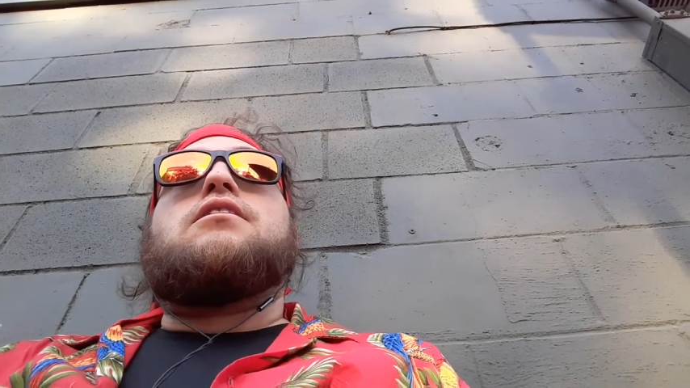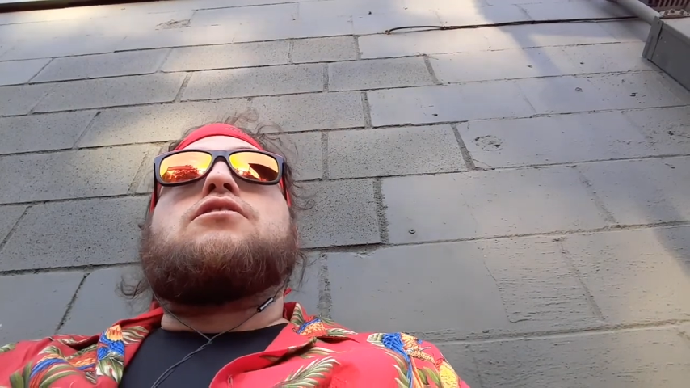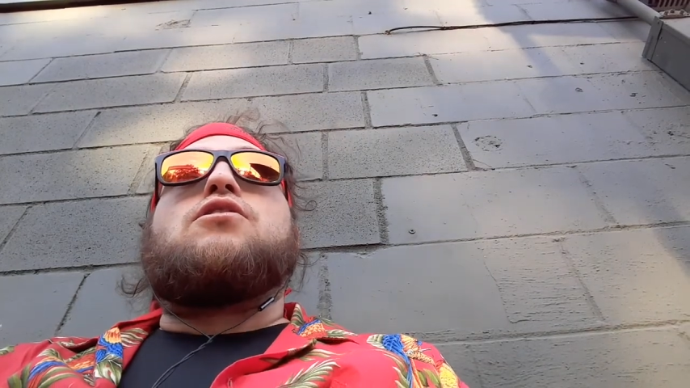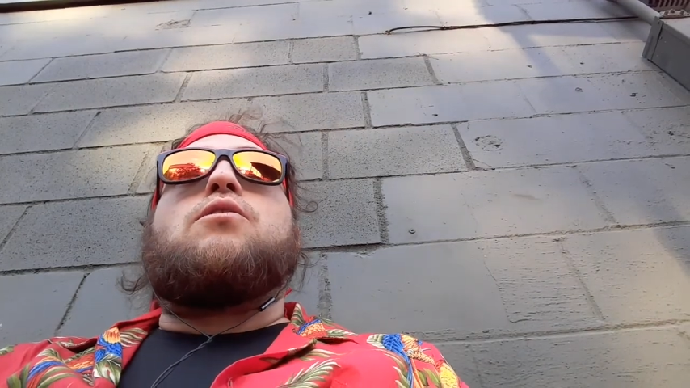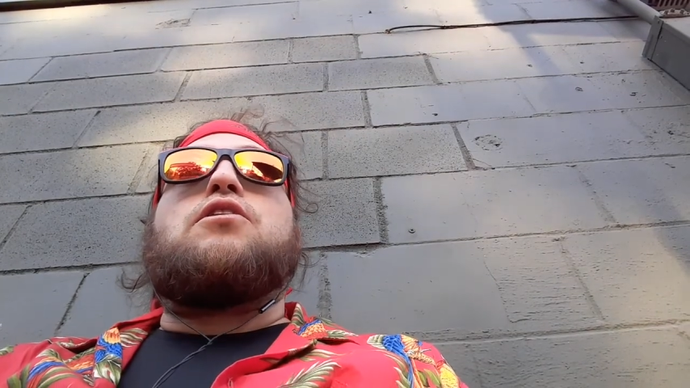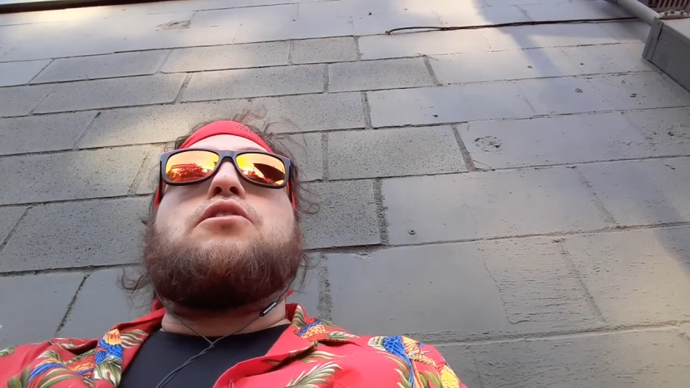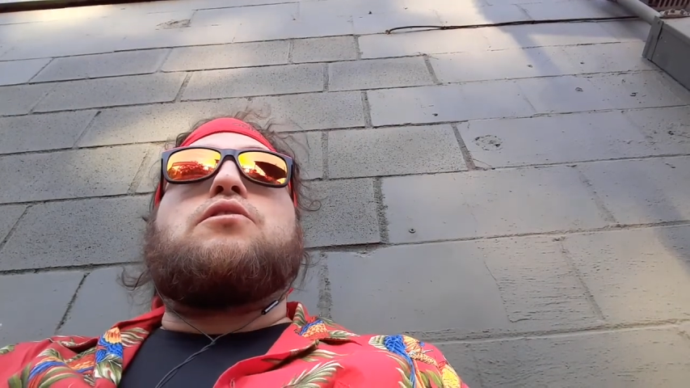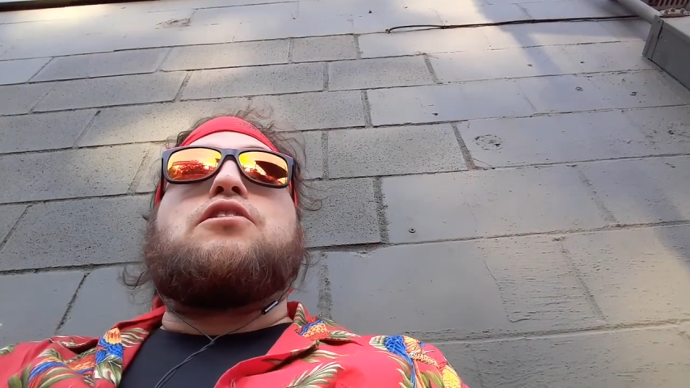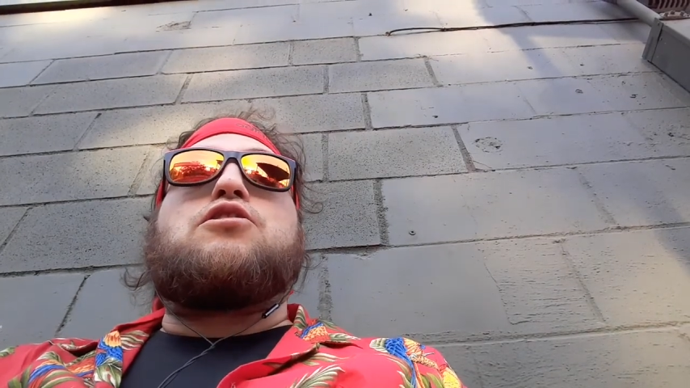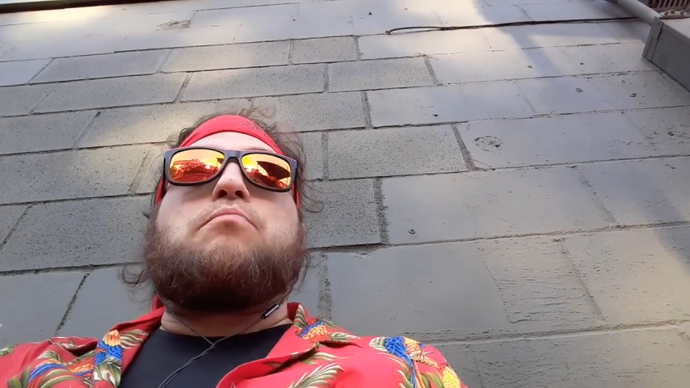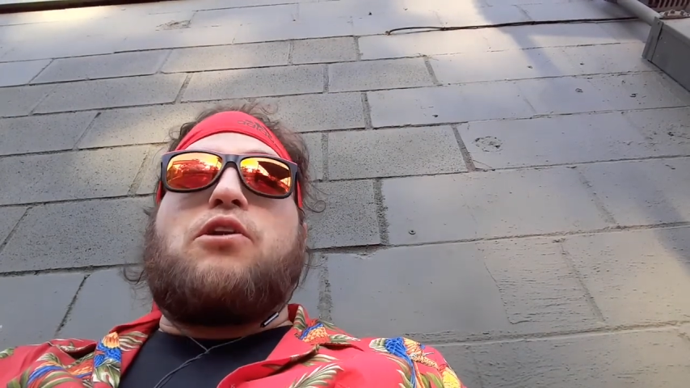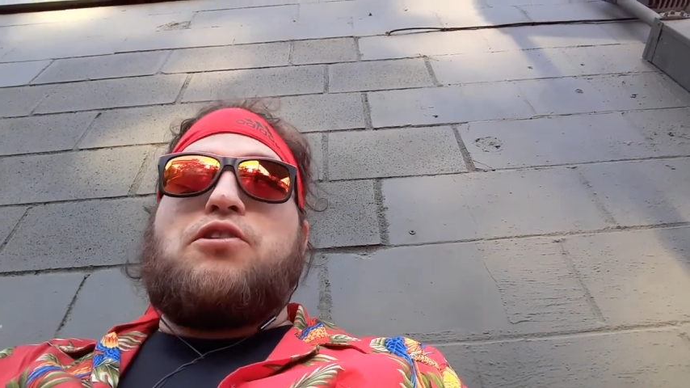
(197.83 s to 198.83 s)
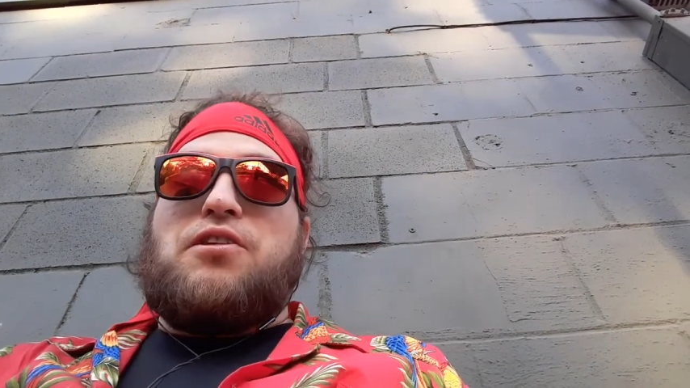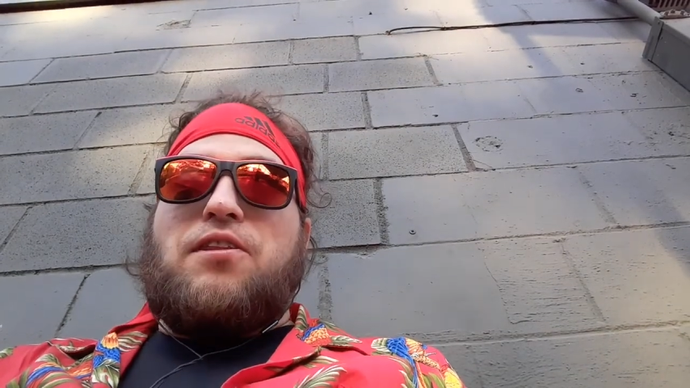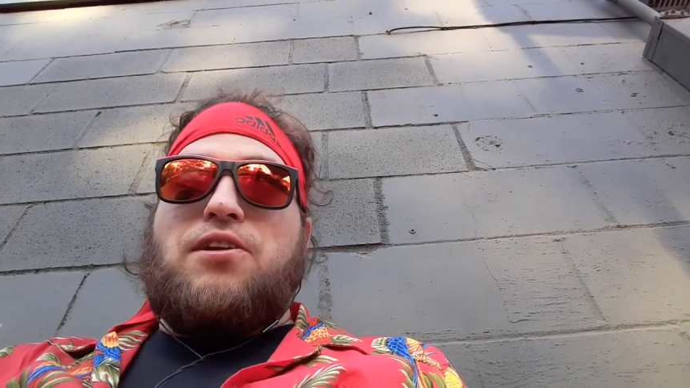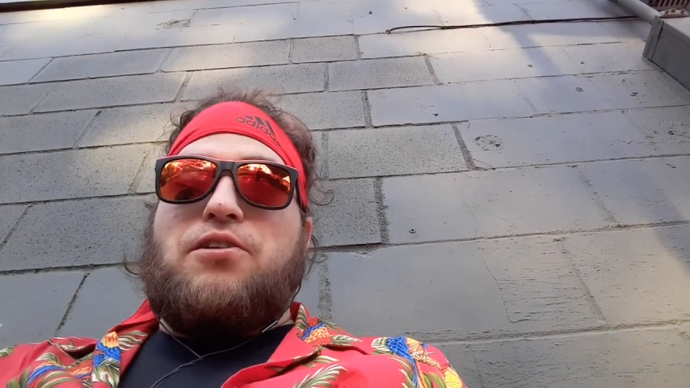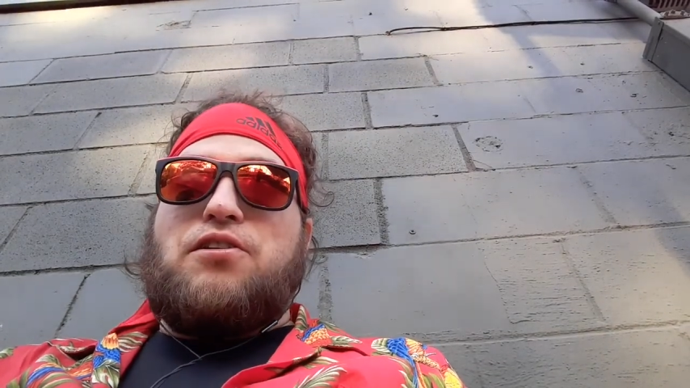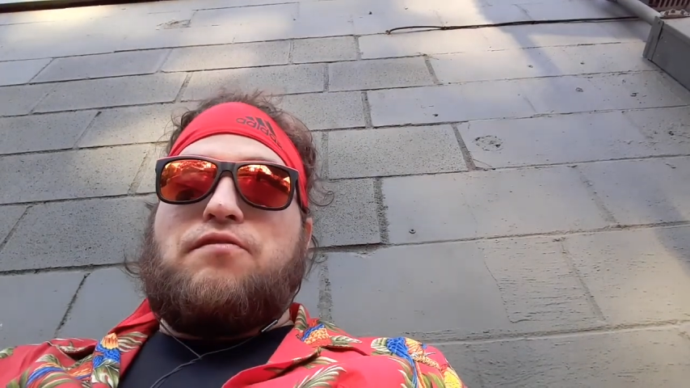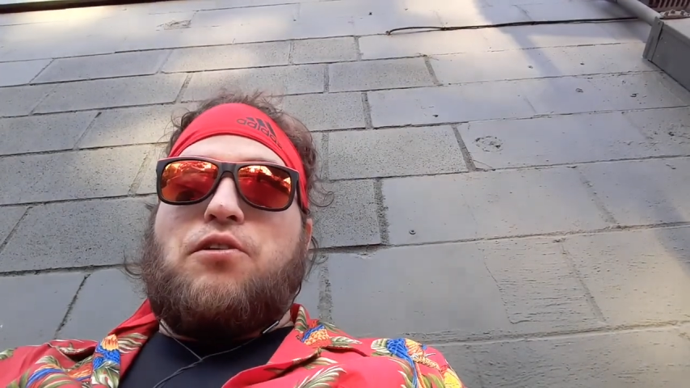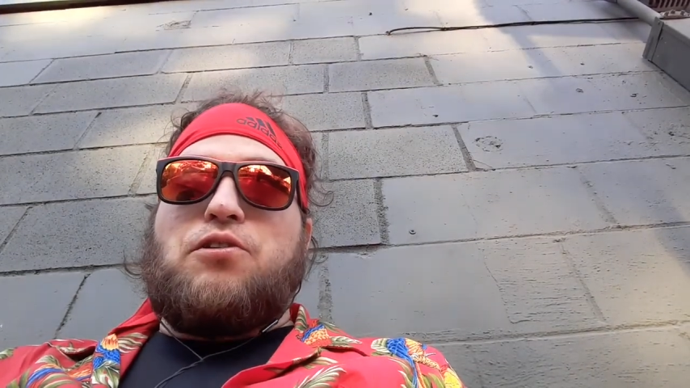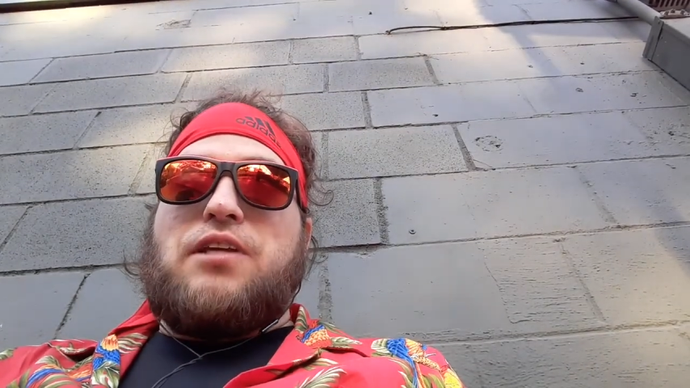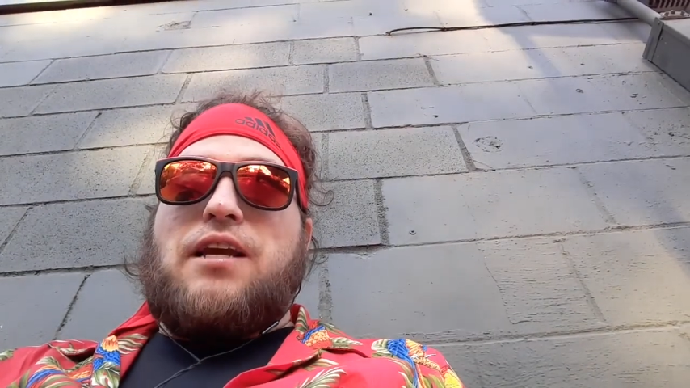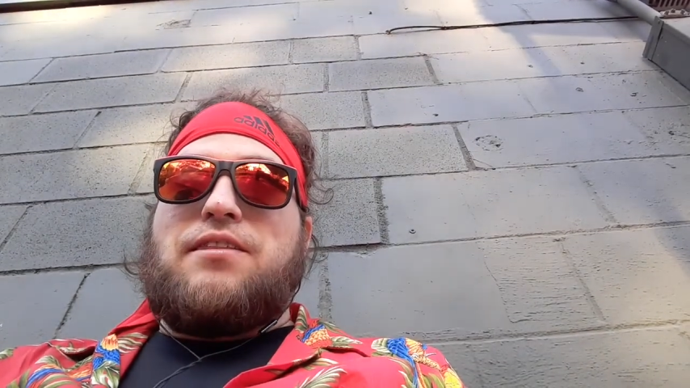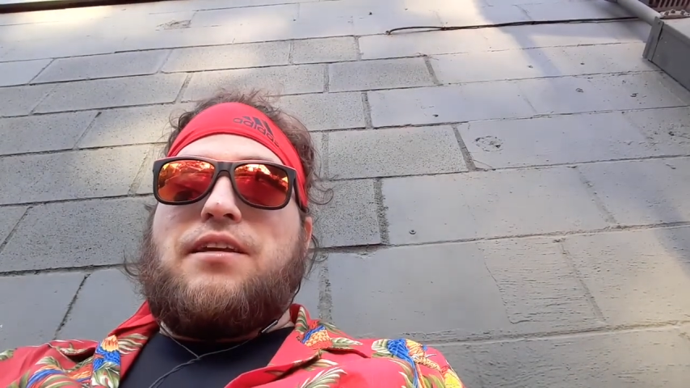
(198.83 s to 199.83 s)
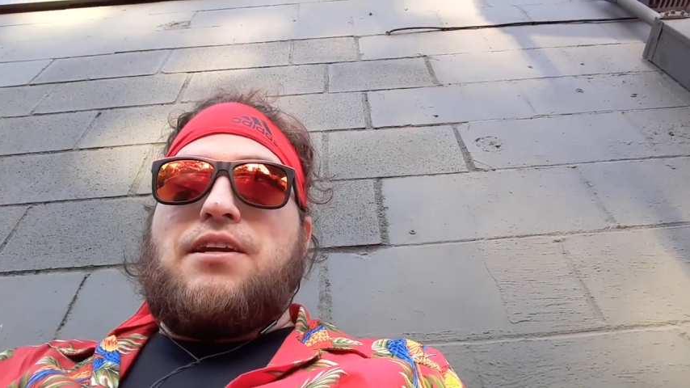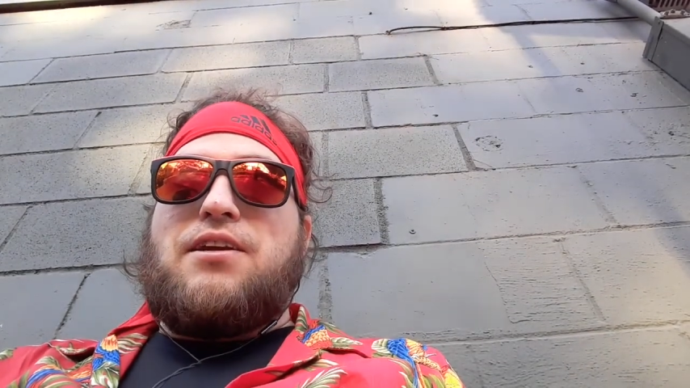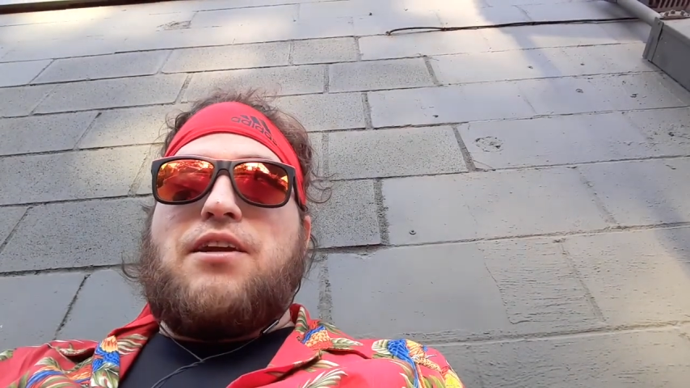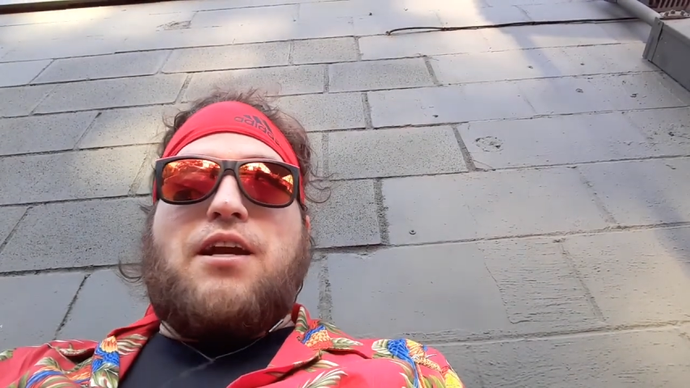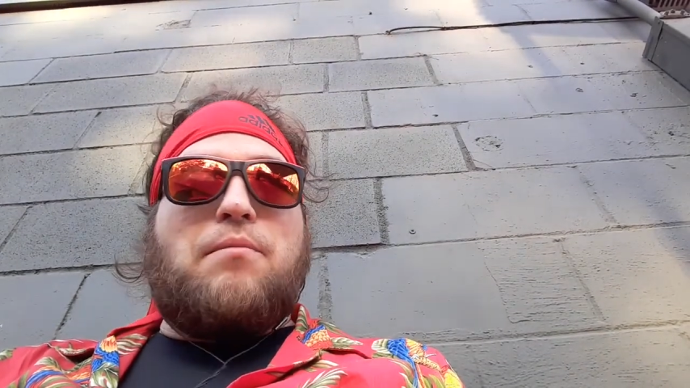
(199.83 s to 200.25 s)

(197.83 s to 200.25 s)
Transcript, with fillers: So all you conspiracy theorist folks out there,